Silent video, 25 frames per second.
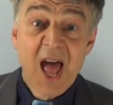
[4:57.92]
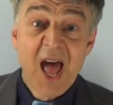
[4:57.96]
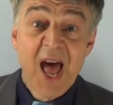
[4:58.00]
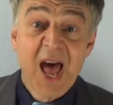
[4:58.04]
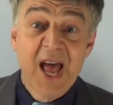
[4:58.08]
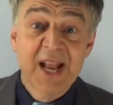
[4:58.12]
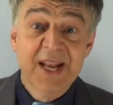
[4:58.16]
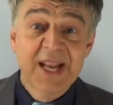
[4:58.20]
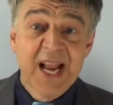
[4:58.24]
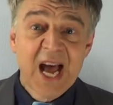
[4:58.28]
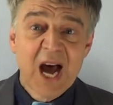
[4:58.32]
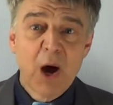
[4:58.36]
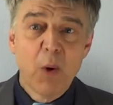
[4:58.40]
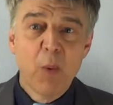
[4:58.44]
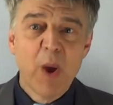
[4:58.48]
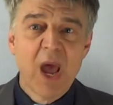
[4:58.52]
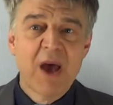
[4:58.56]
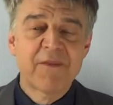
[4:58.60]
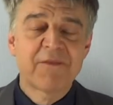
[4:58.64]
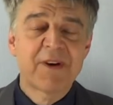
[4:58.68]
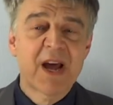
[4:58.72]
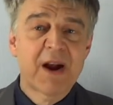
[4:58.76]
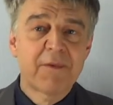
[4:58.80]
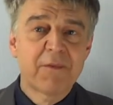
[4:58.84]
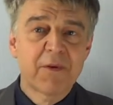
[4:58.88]
And now we
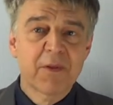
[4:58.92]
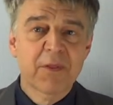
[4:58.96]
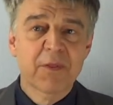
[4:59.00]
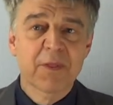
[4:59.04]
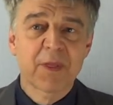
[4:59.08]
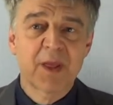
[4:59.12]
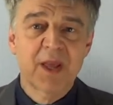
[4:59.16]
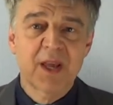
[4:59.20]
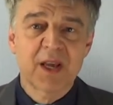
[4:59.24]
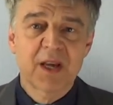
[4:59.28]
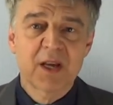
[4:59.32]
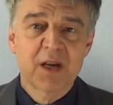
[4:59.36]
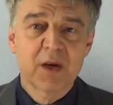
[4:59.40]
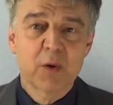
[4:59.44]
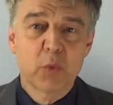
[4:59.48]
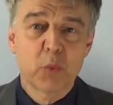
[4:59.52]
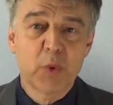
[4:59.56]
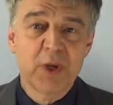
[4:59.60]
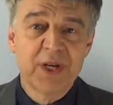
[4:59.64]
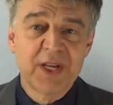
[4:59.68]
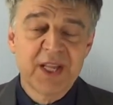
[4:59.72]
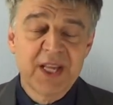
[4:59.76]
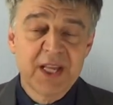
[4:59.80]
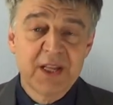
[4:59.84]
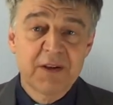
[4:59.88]
have everything we
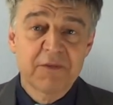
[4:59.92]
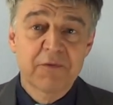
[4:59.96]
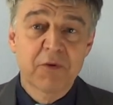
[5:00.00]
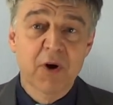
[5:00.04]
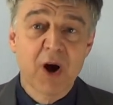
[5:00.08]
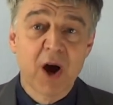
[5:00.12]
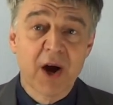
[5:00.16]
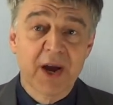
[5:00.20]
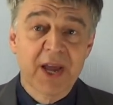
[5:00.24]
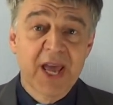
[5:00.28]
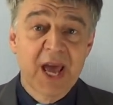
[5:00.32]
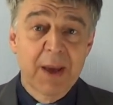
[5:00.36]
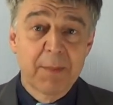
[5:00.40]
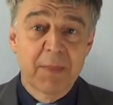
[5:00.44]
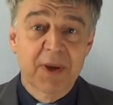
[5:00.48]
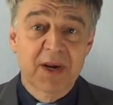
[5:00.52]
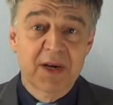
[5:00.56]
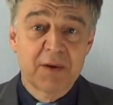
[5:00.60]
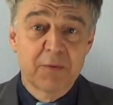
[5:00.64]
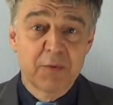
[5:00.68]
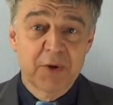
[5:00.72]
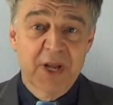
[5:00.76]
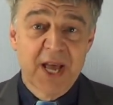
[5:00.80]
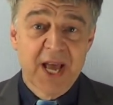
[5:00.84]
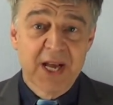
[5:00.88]
need for our chemical
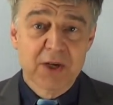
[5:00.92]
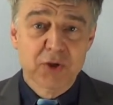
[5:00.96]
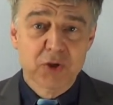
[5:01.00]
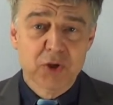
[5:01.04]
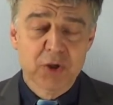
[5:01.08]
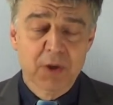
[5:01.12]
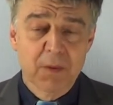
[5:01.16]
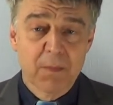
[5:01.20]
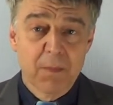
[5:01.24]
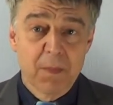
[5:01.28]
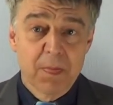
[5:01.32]
reaction.